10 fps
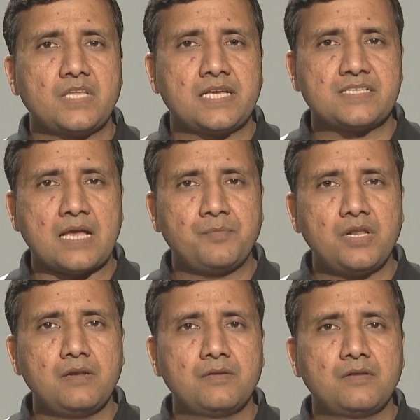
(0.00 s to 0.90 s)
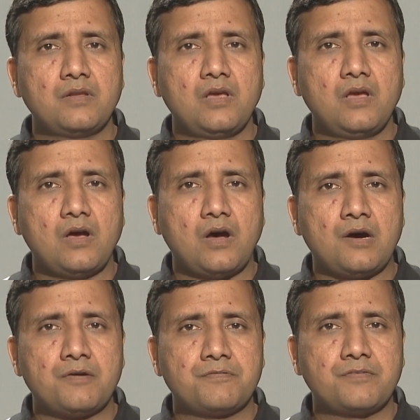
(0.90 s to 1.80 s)
example
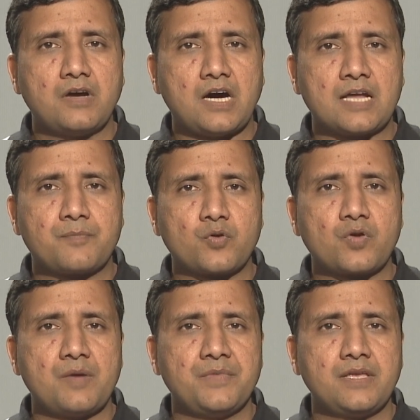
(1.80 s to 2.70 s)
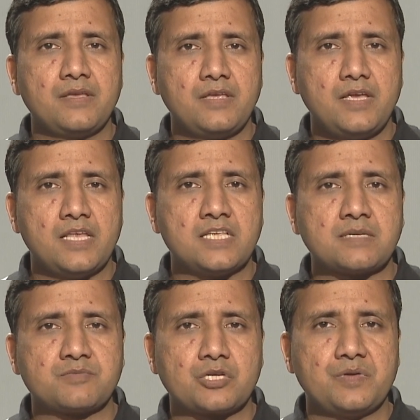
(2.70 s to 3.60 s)
of R programming in the
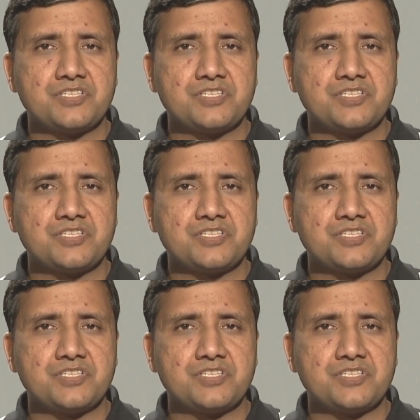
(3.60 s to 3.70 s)
subsequent